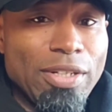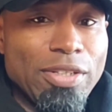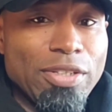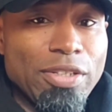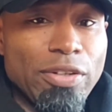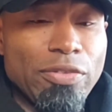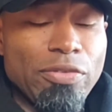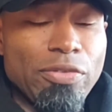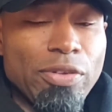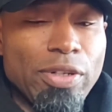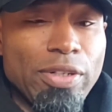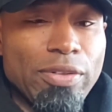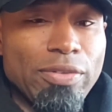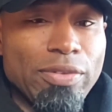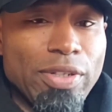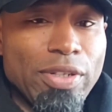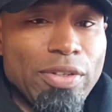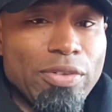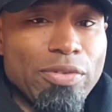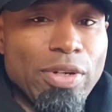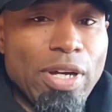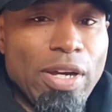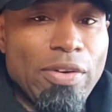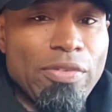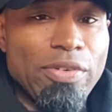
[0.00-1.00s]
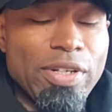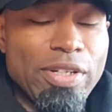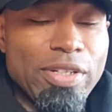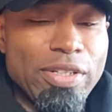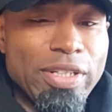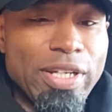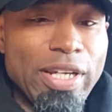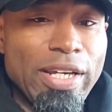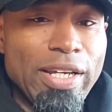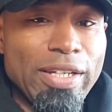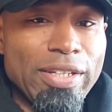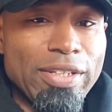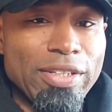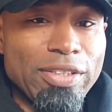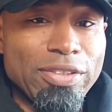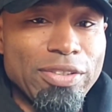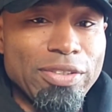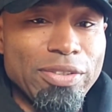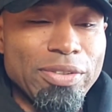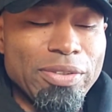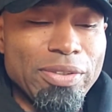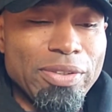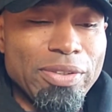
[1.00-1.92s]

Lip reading: different than driving at day, because